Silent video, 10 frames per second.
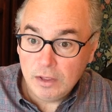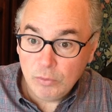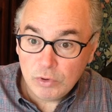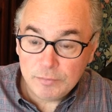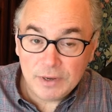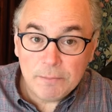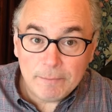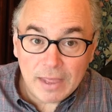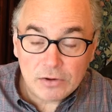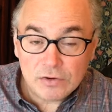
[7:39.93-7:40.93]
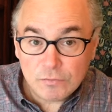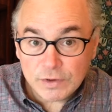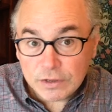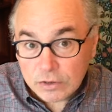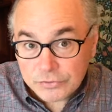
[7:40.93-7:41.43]
Uh, it would have been better
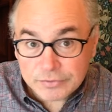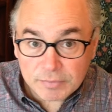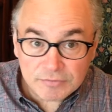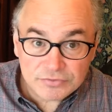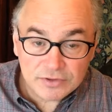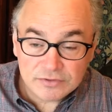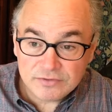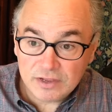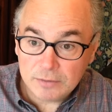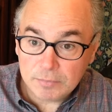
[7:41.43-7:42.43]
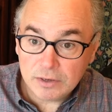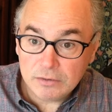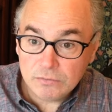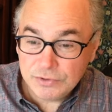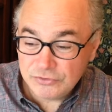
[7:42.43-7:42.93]
if we closed above 16,
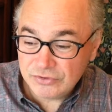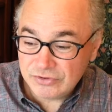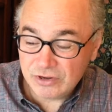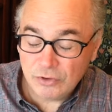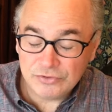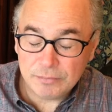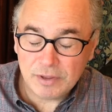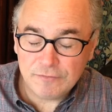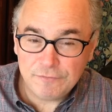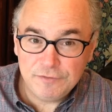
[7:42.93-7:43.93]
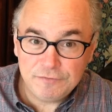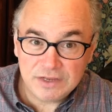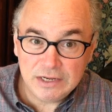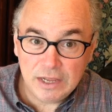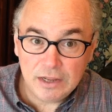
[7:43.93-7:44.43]
but we just closed above
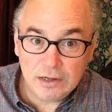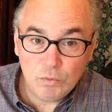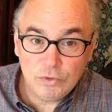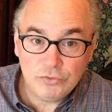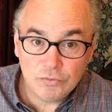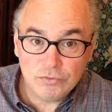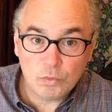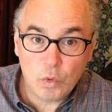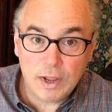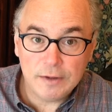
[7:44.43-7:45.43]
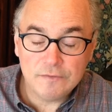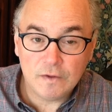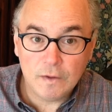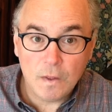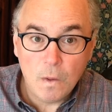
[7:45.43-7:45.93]
1580, which was
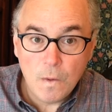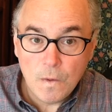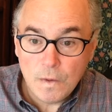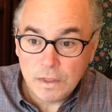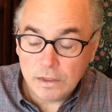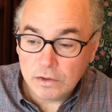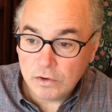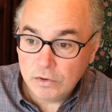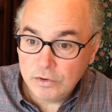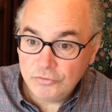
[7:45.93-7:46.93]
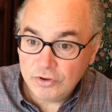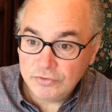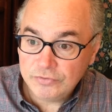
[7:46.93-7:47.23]
quite uh, encouraging.